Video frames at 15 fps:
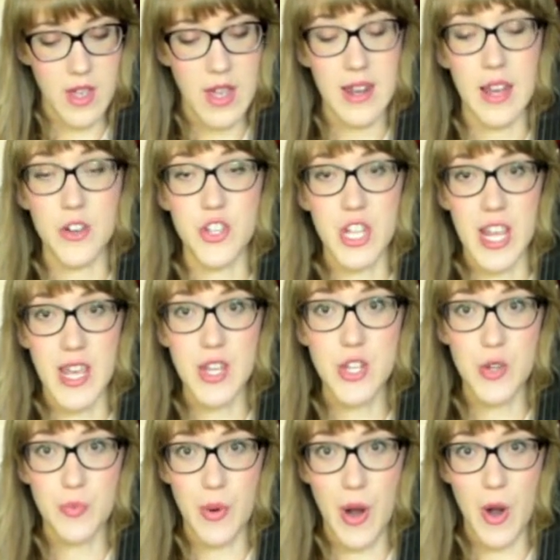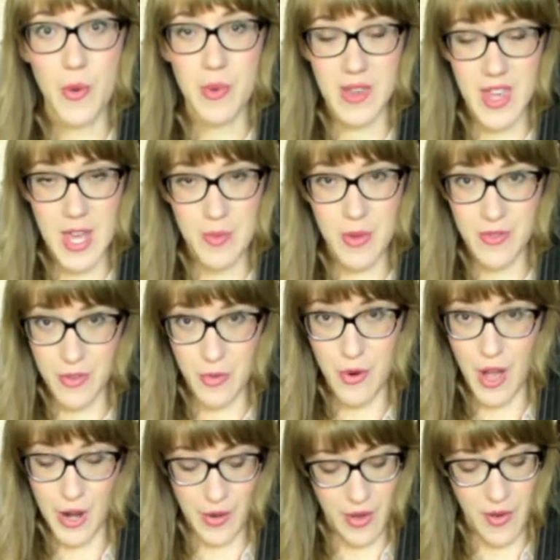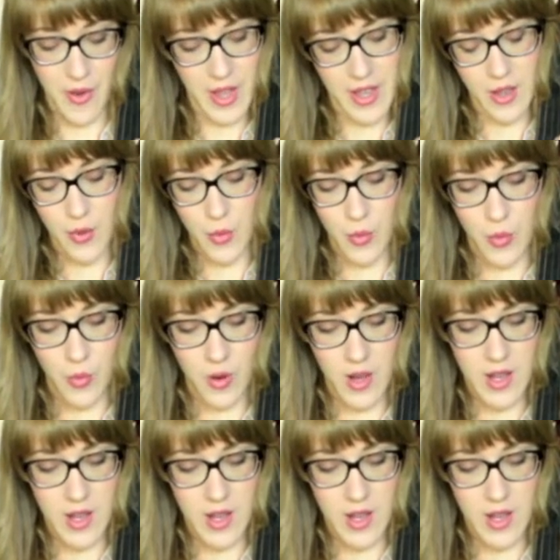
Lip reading: Now change your bow, but keep your vibrato going. 1, 2.